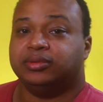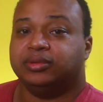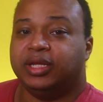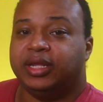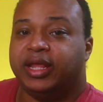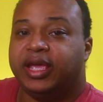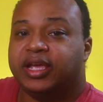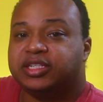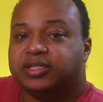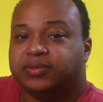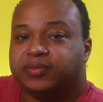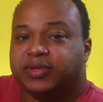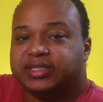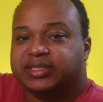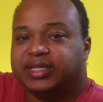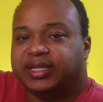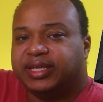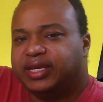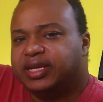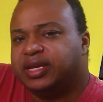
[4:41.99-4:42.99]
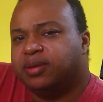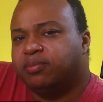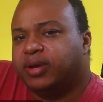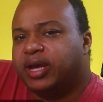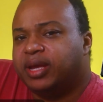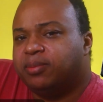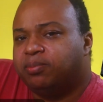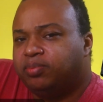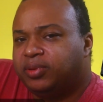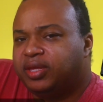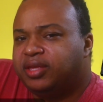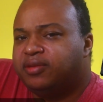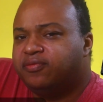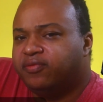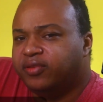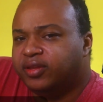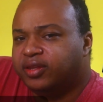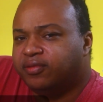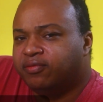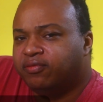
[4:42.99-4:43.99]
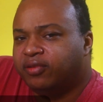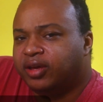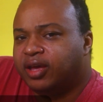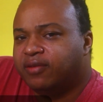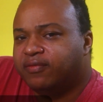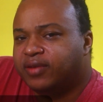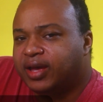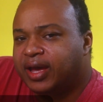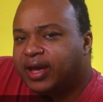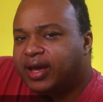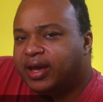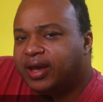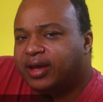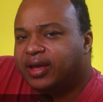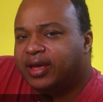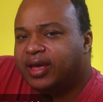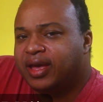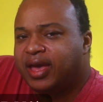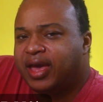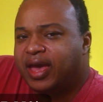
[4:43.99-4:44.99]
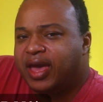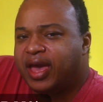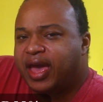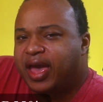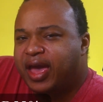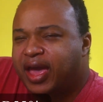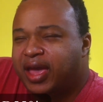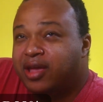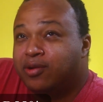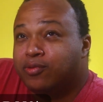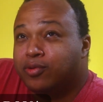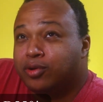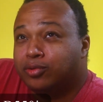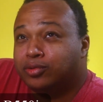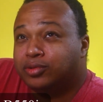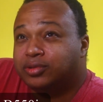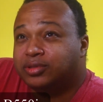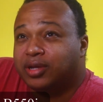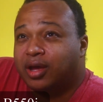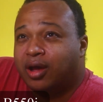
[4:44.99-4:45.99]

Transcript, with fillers: The next one is the Gigabyte B five fifty-five i Aorus,